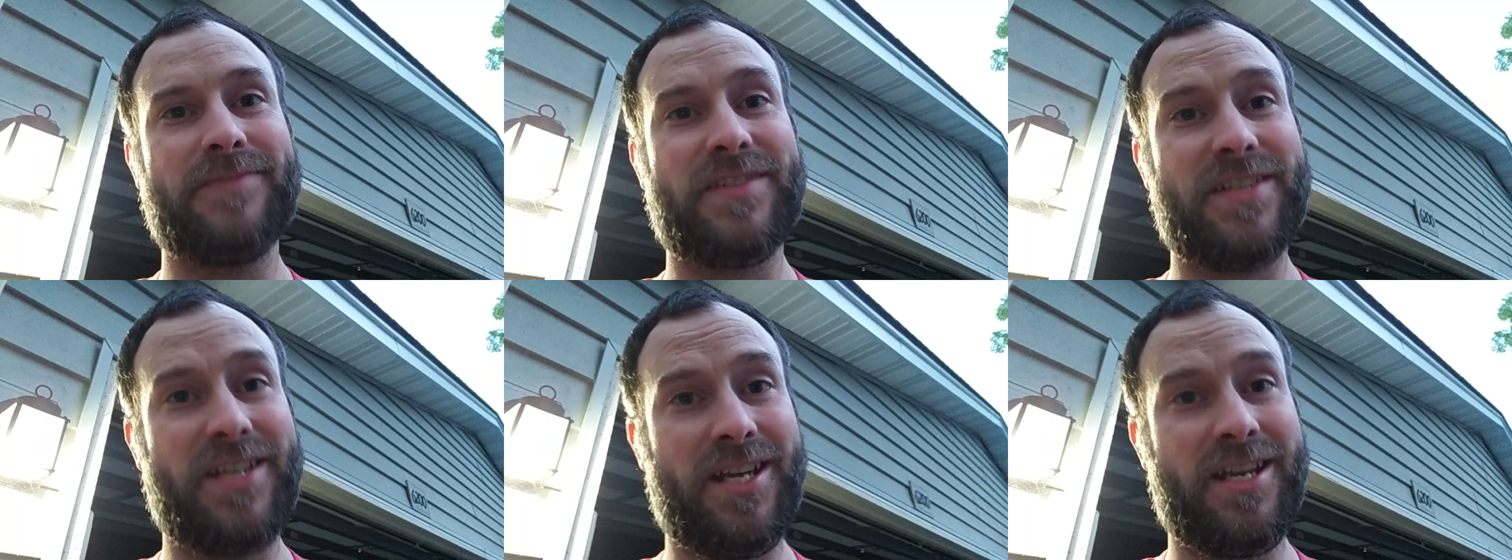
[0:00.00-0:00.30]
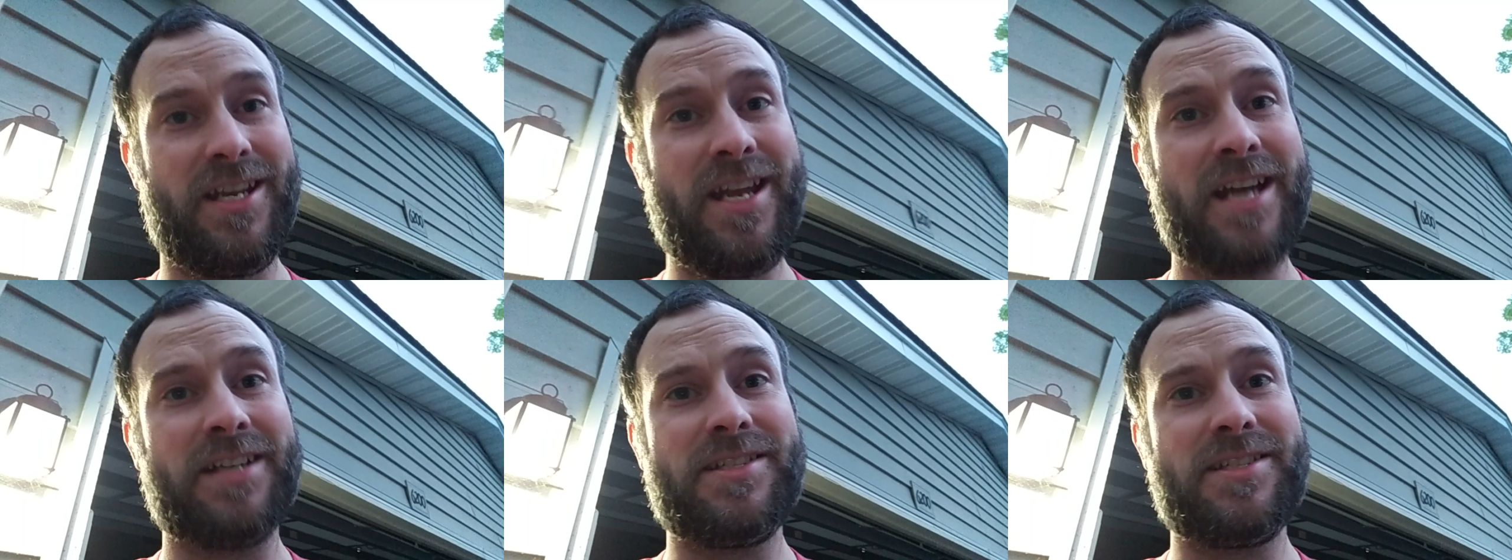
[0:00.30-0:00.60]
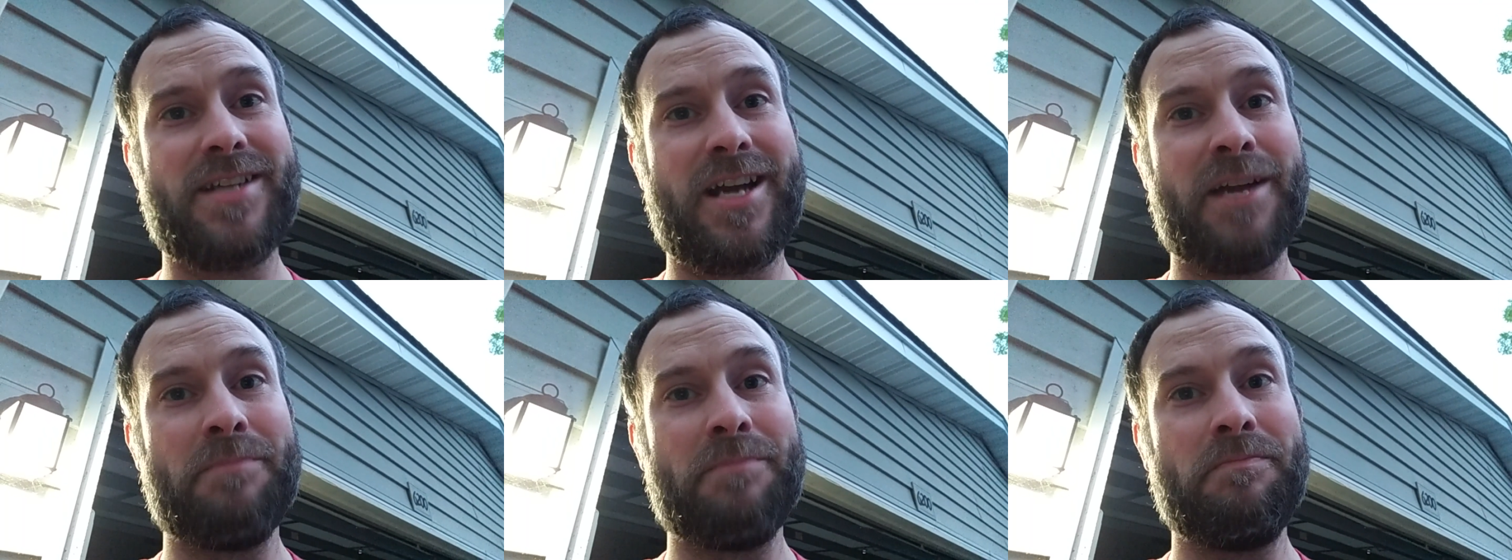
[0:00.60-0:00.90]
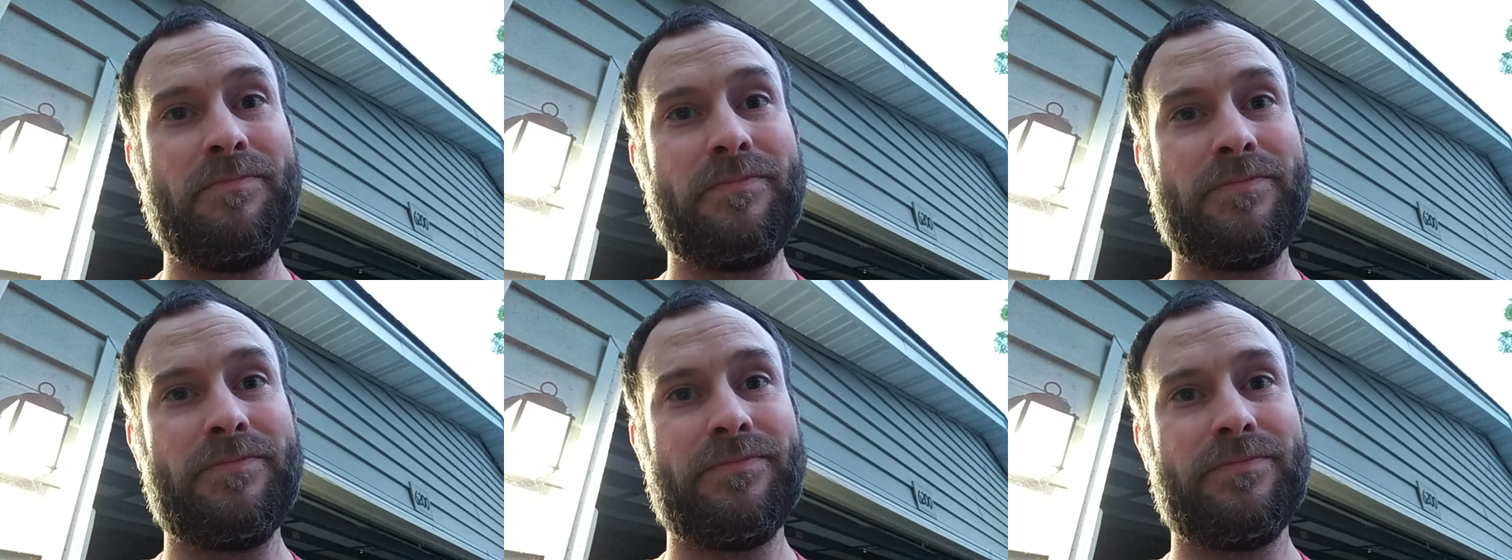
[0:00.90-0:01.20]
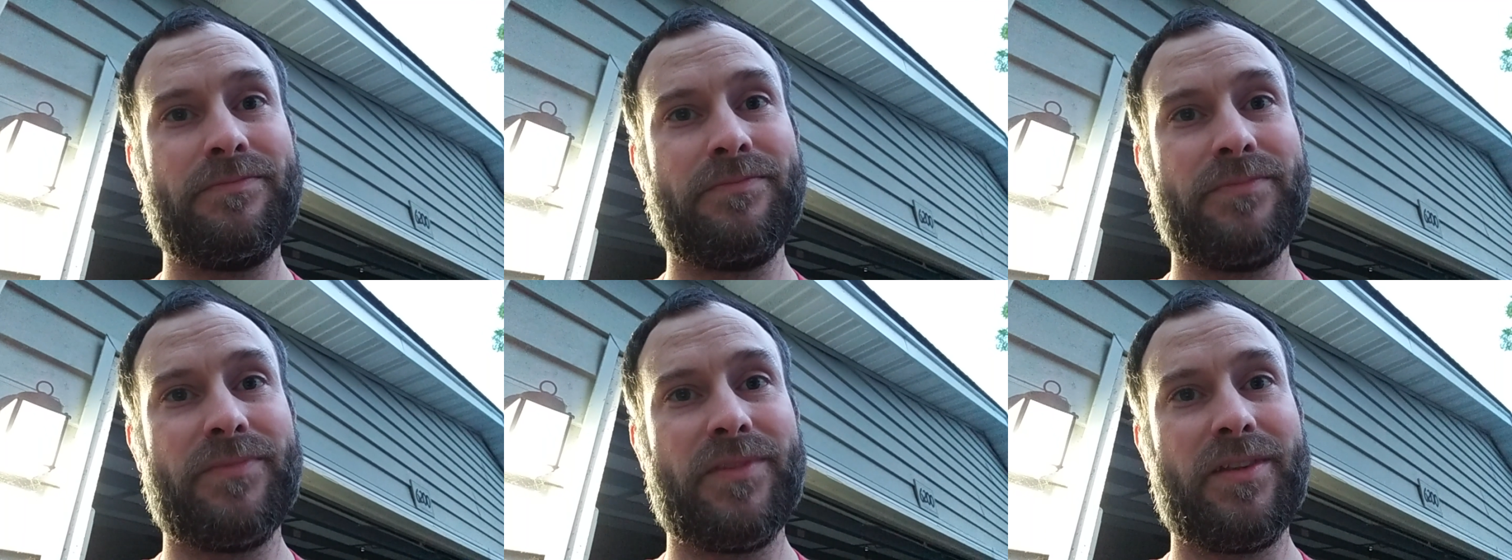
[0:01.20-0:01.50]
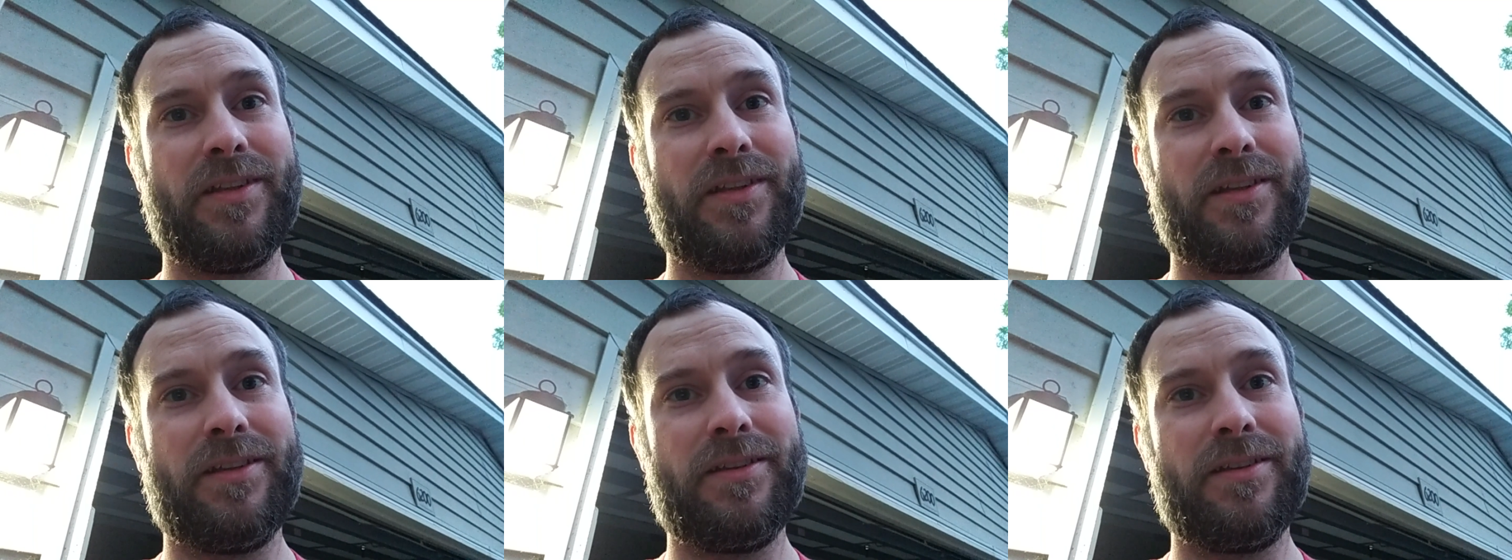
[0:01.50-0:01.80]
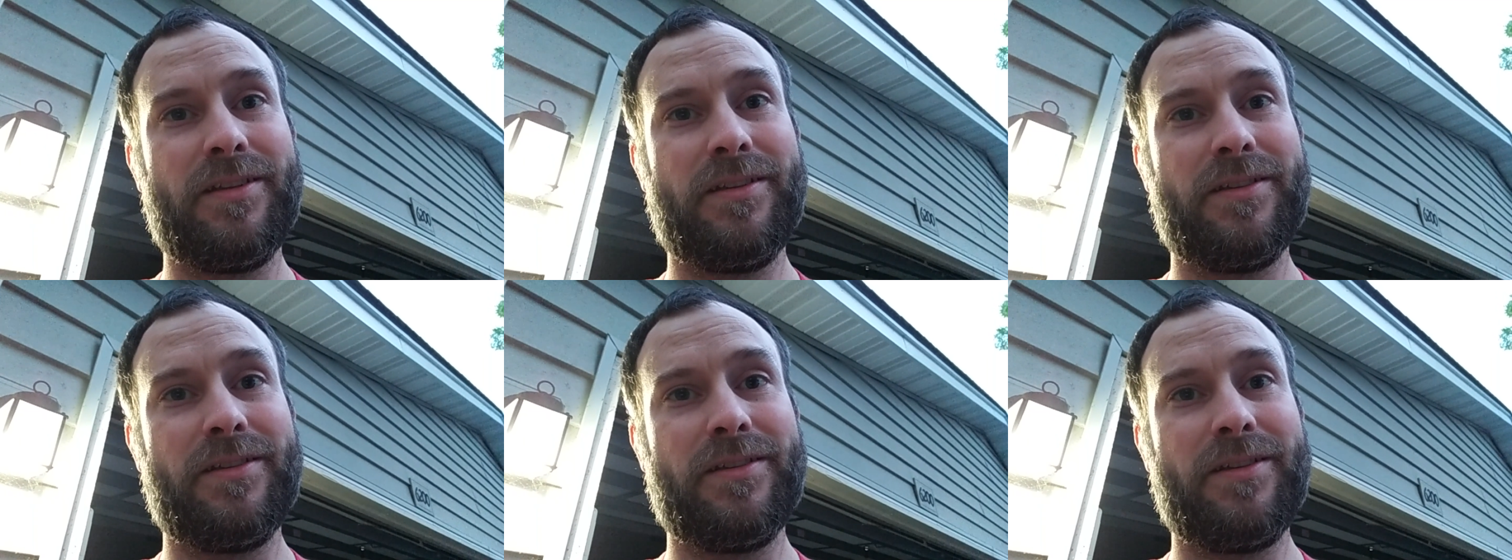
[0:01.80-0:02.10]
See you next time.
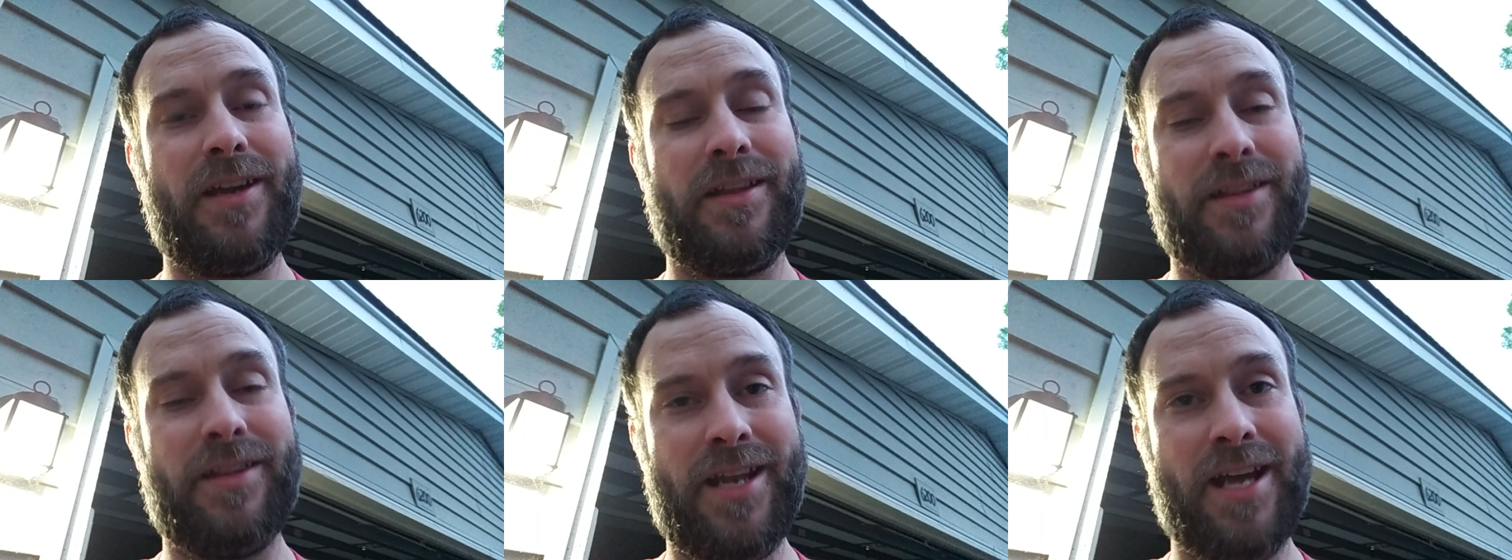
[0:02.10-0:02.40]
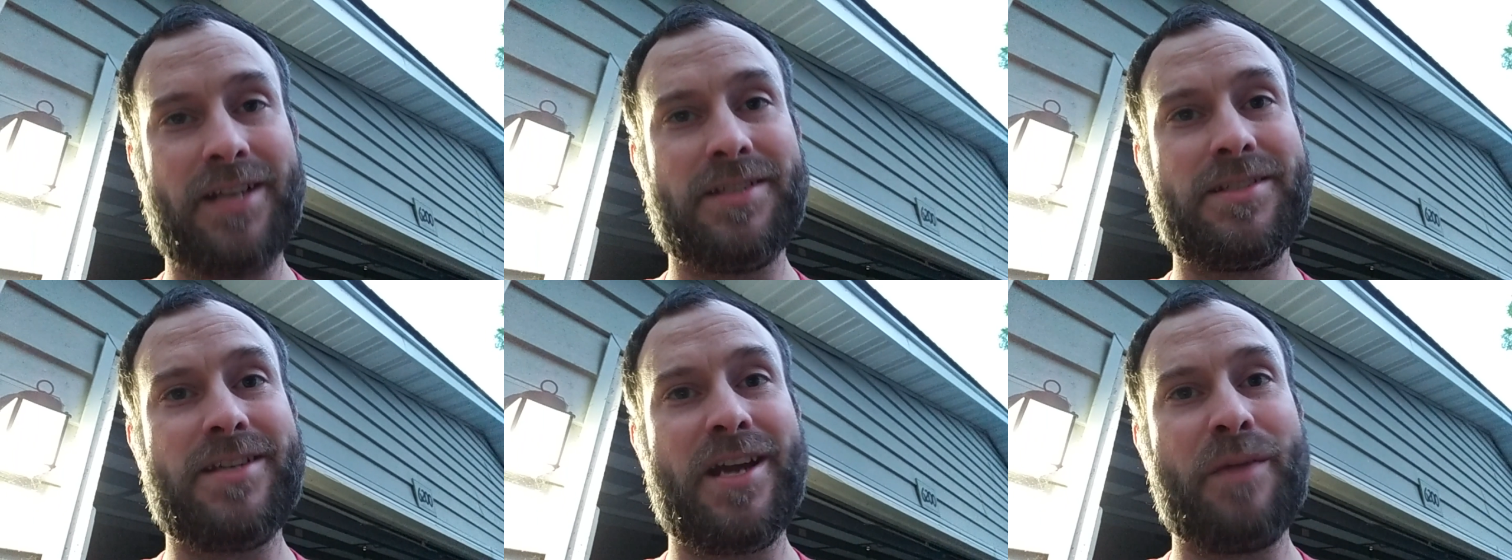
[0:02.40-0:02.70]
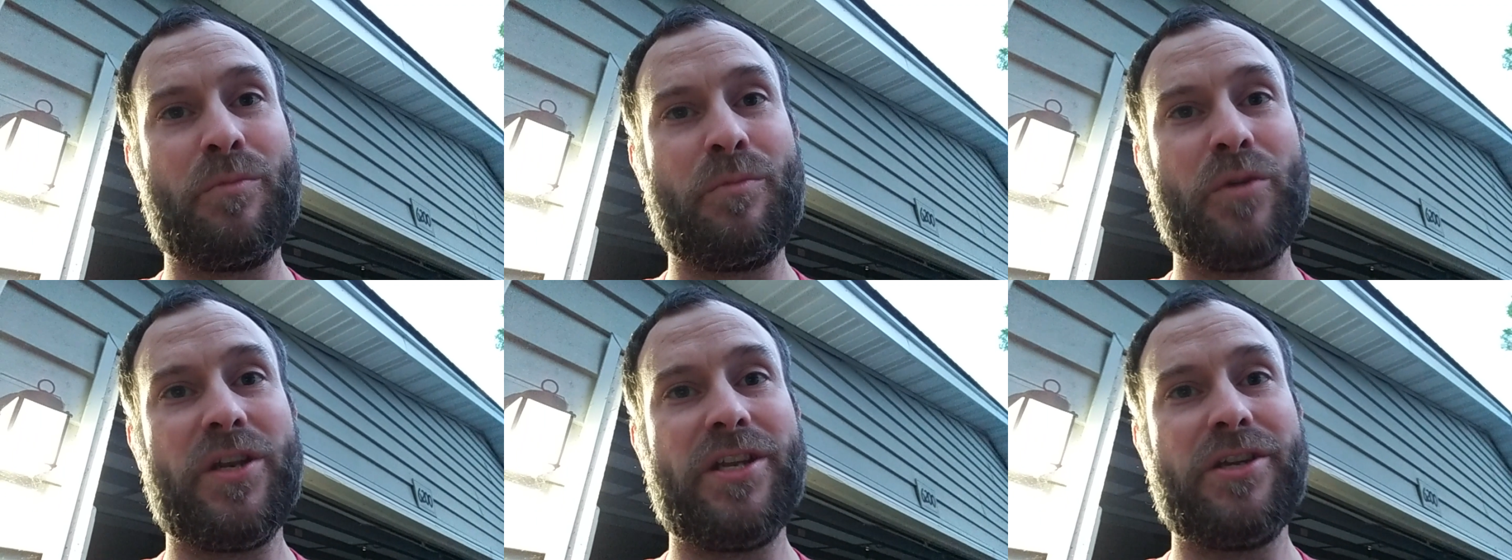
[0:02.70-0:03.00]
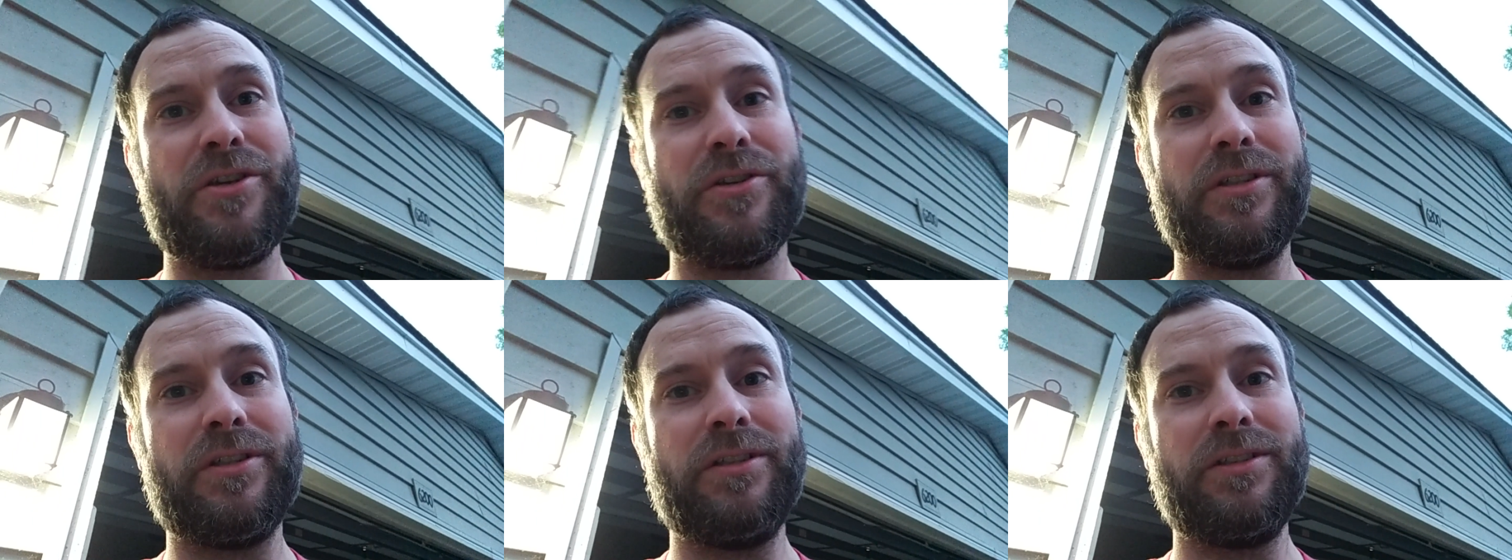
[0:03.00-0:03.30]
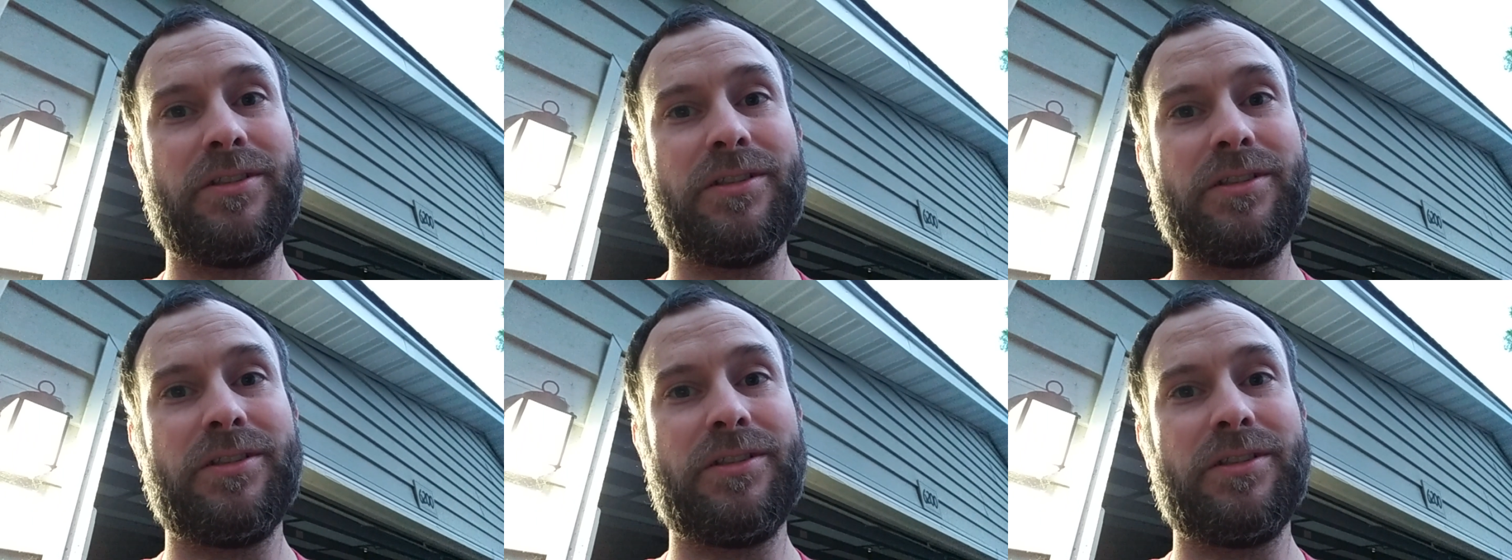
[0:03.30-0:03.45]
And the next time we do,